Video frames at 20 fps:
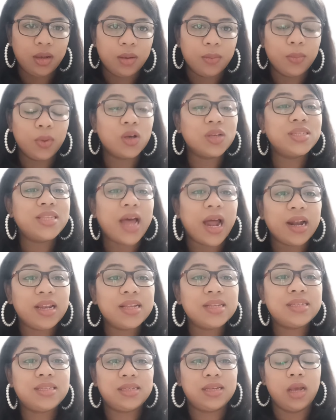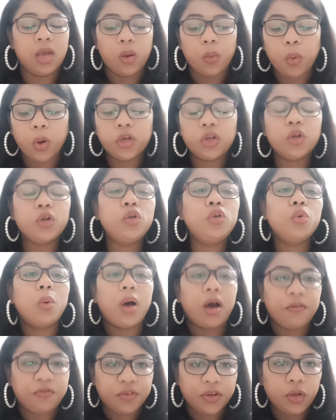because that is what you do
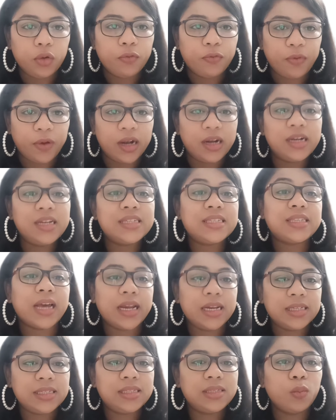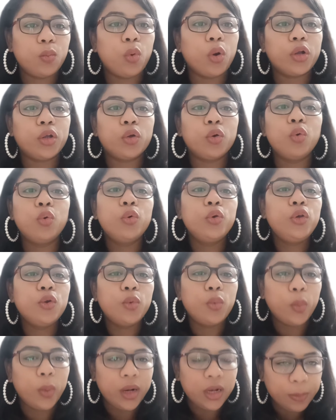after you fail decides who you
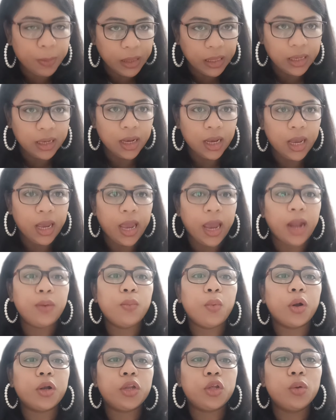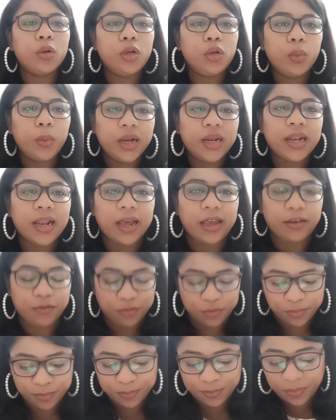will be and what you'll do in
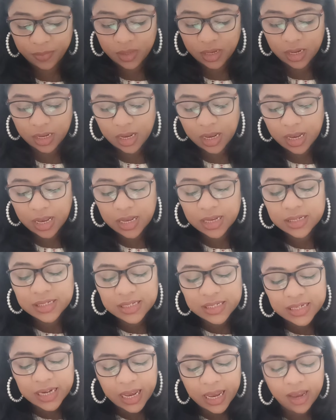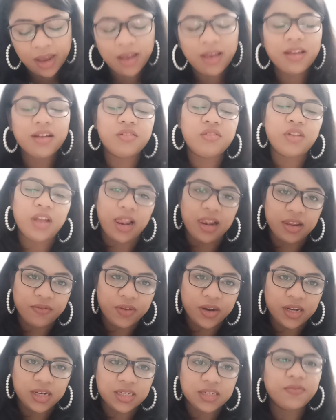life. Stay
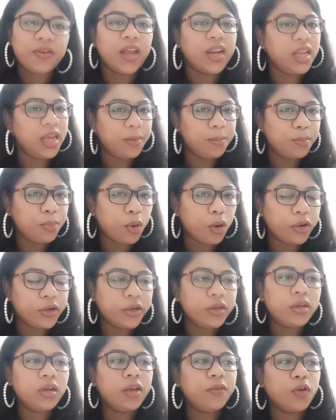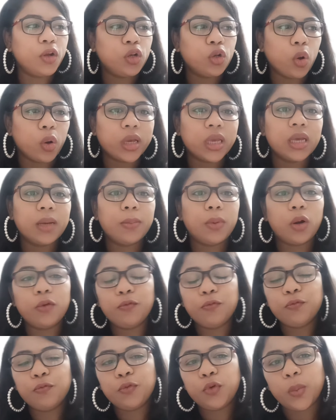relevant. Very important. If you're talking
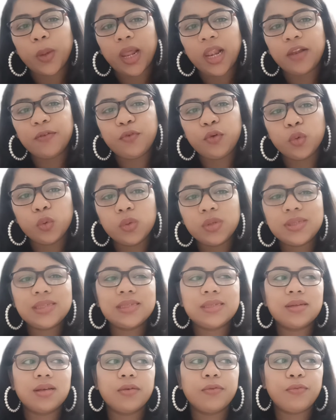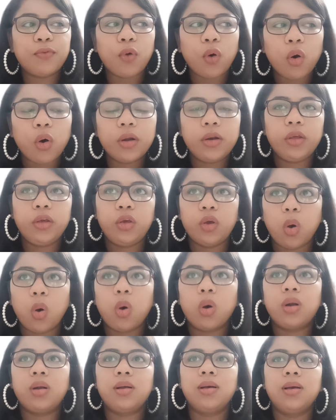about 12 rules for
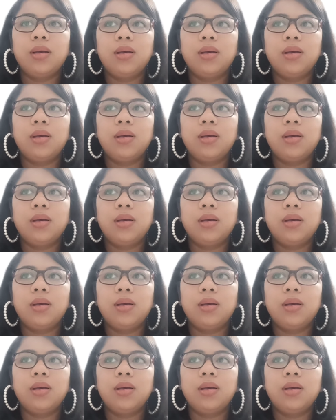your